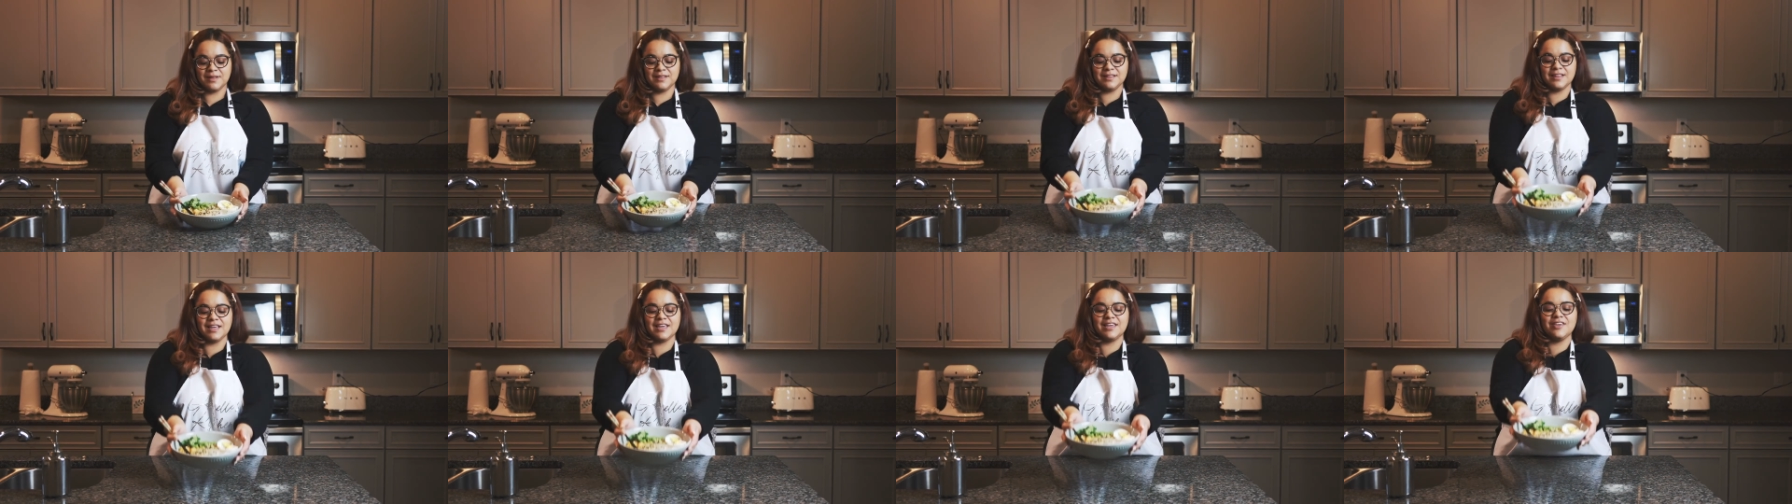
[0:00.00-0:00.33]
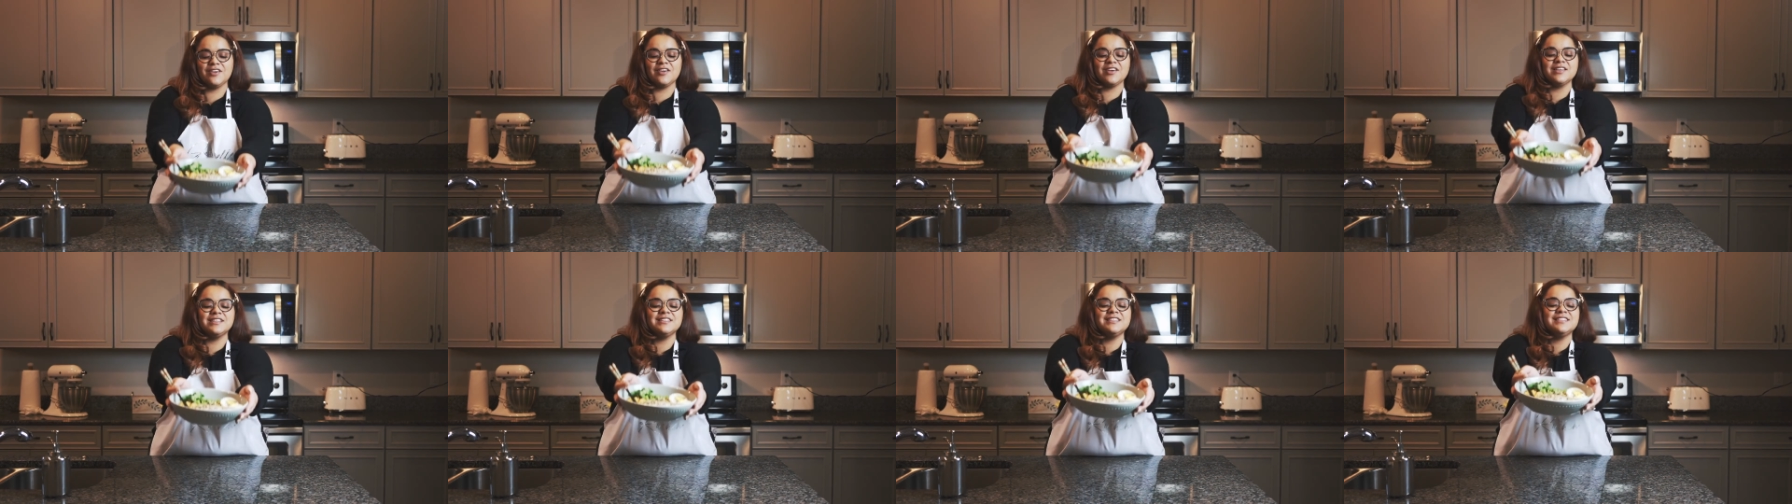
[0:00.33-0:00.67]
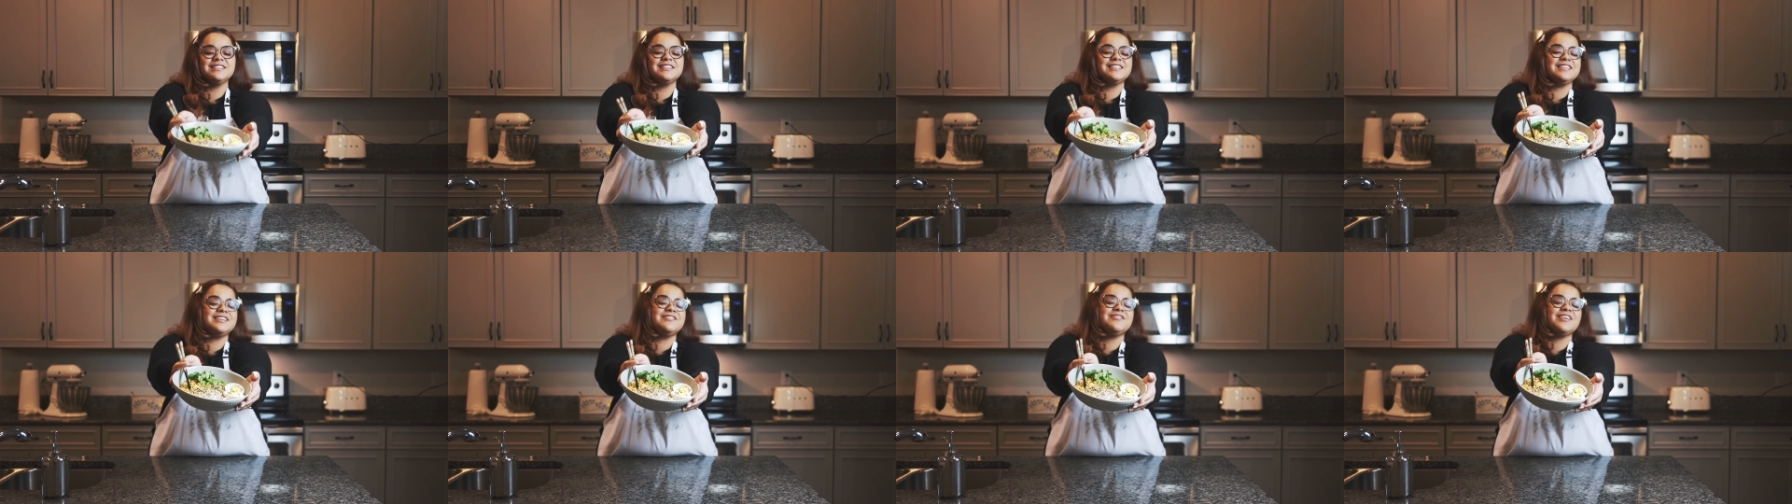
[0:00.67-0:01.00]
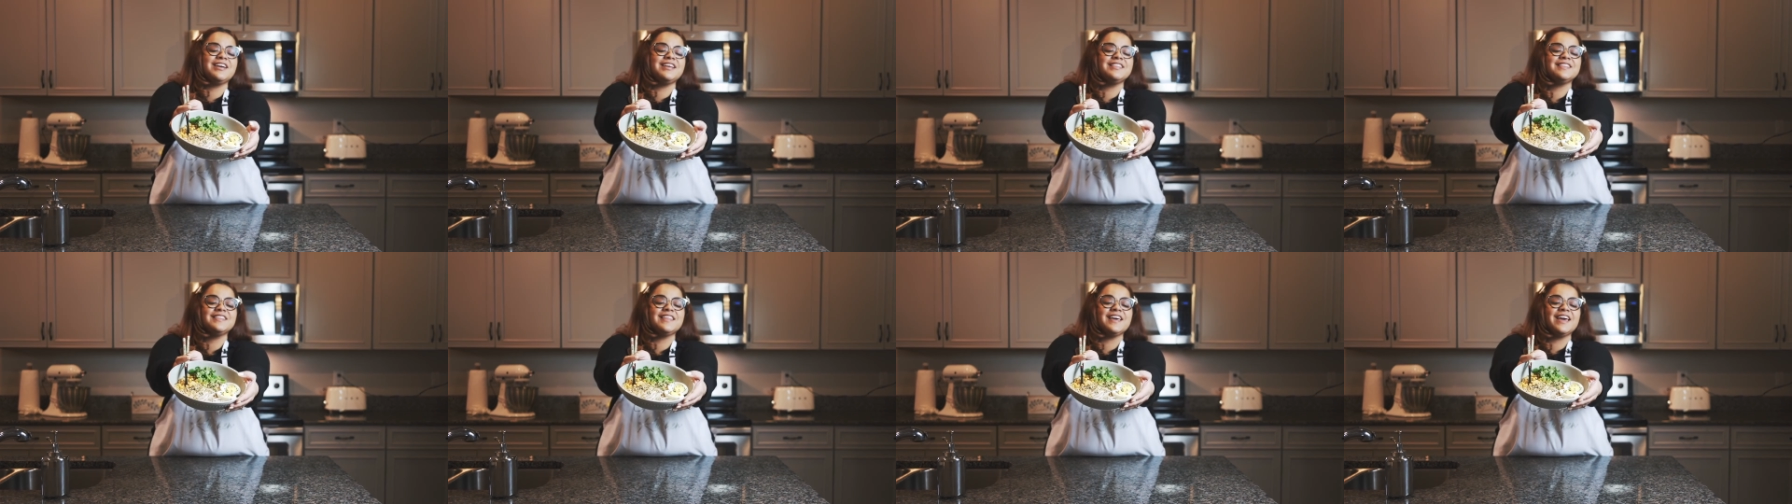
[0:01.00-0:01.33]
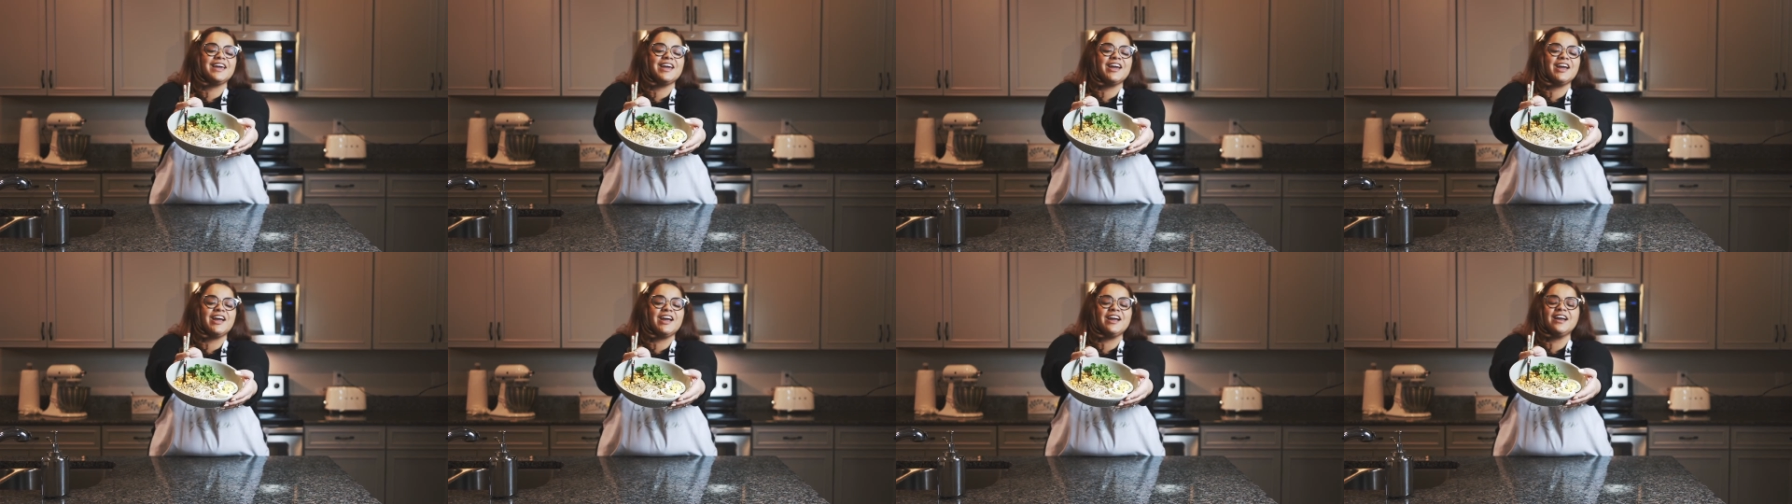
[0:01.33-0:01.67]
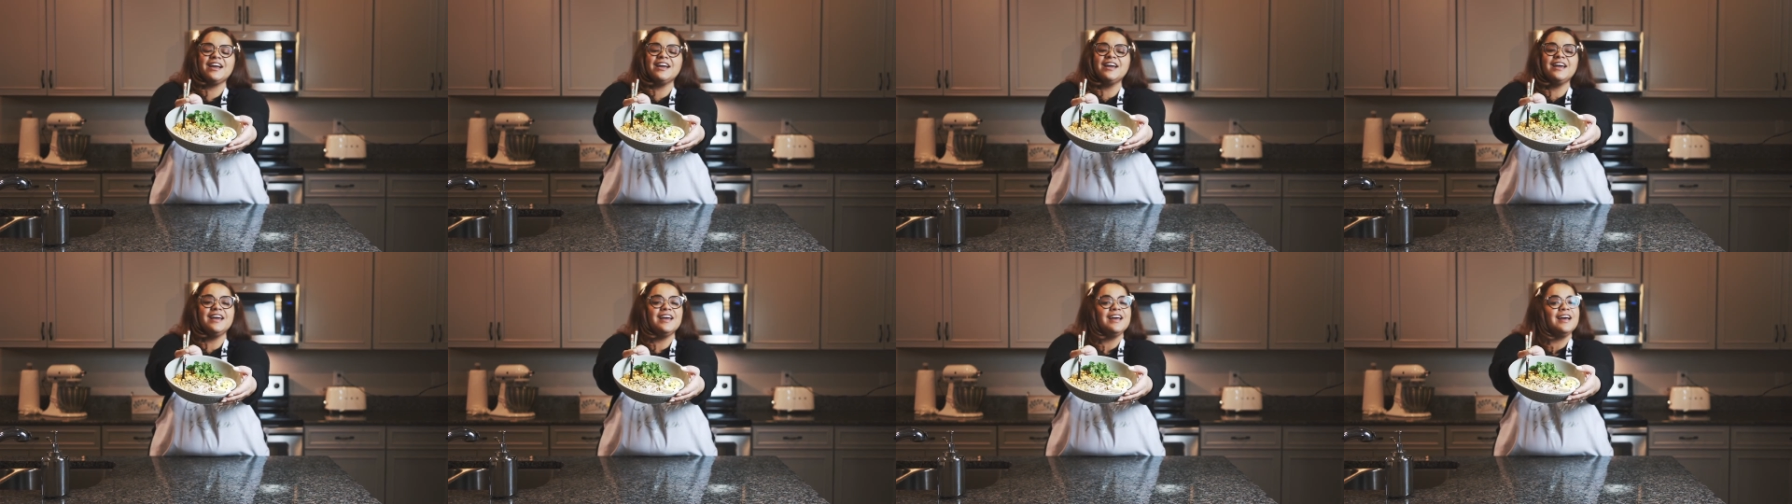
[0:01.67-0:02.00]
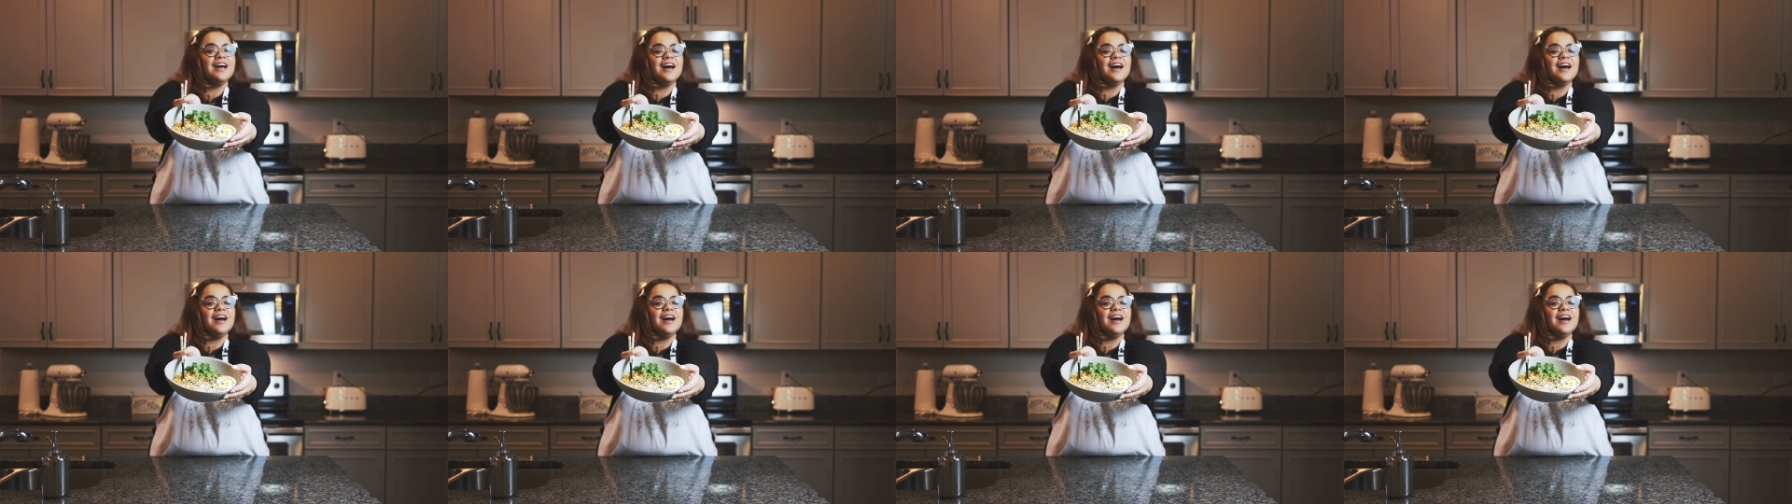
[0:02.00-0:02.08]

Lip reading: Like you can see right there.